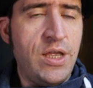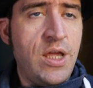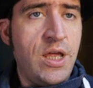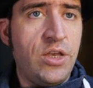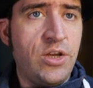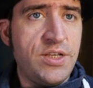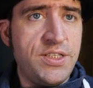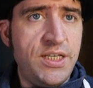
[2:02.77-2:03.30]

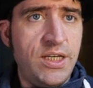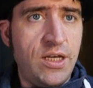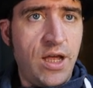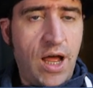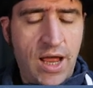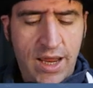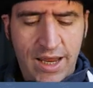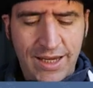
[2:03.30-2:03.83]
you can see
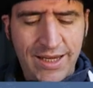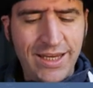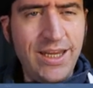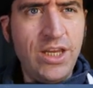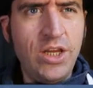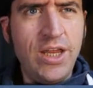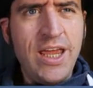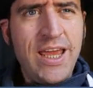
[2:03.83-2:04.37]
I,
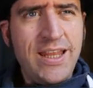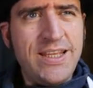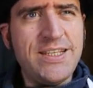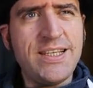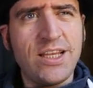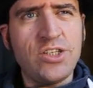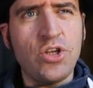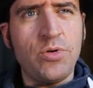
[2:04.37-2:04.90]
this is
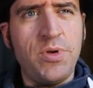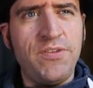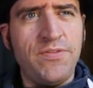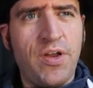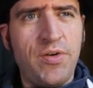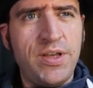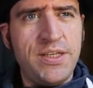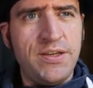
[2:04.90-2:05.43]
actually going to be
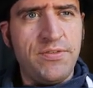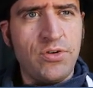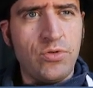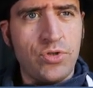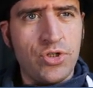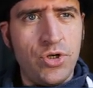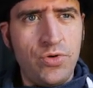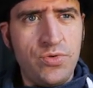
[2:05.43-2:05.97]
very
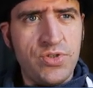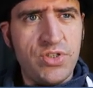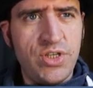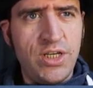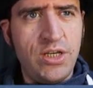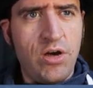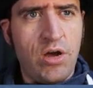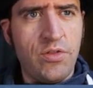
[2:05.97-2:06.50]
difficult to
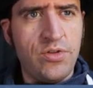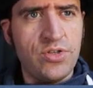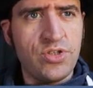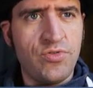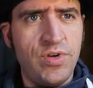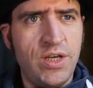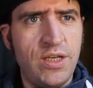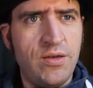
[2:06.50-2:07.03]
see on the
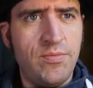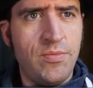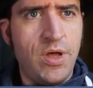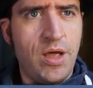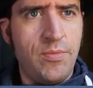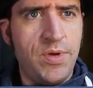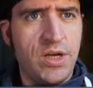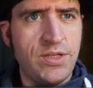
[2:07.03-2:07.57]
screen uh,
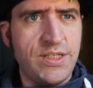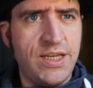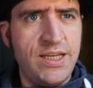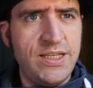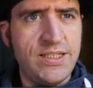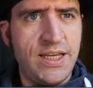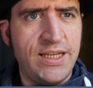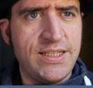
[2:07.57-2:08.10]
uh, because it
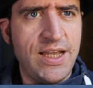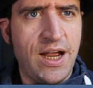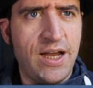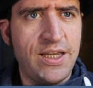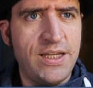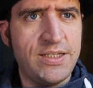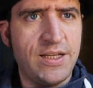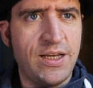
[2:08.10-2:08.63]
is a
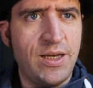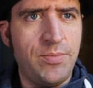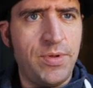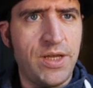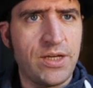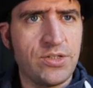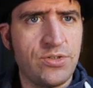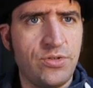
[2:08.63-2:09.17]
tiny, tiny
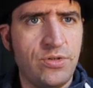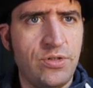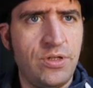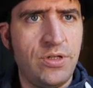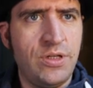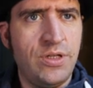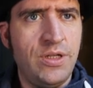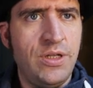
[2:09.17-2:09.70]
pixel.
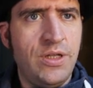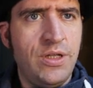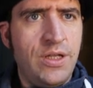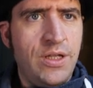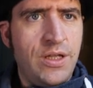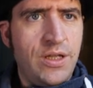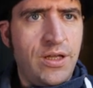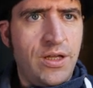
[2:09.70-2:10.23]

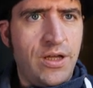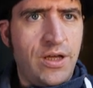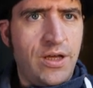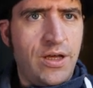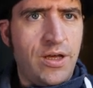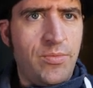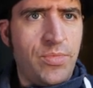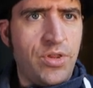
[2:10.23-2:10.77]

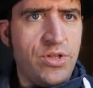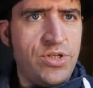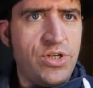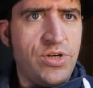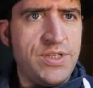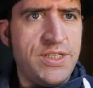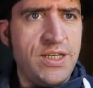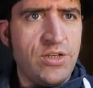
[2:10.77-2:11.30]
Uh, but like you
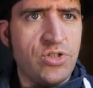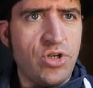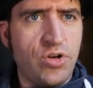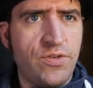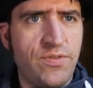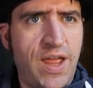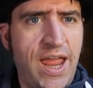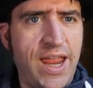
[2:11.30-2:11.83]
can see a sort
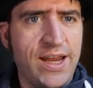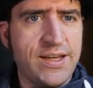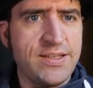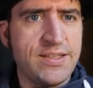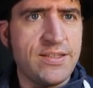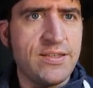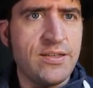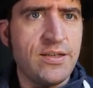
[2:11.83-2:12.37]
of
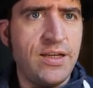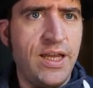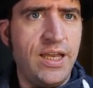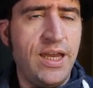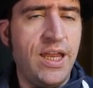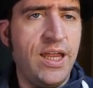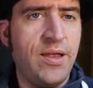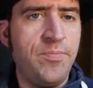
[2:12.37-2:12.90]
X in
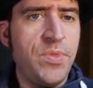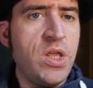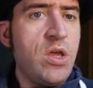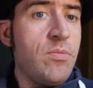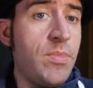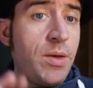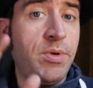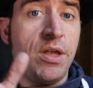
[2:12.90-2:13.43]
here.
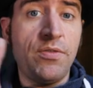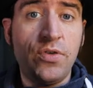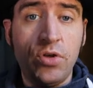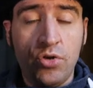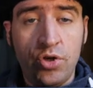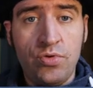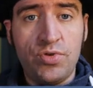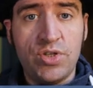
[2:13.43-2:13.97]
Maybe if you're
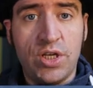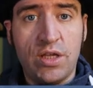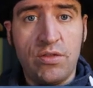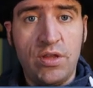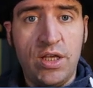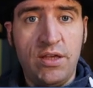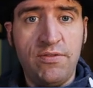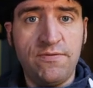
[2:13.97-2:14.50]
using
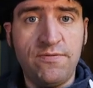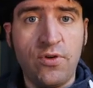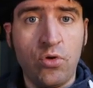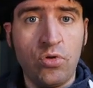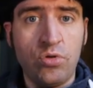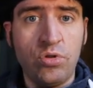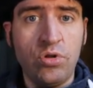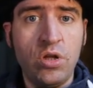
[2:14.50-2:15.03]
the
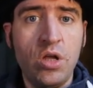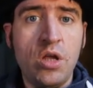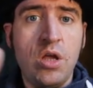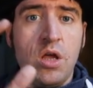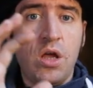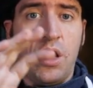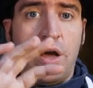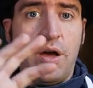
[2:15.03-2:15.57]
full uh,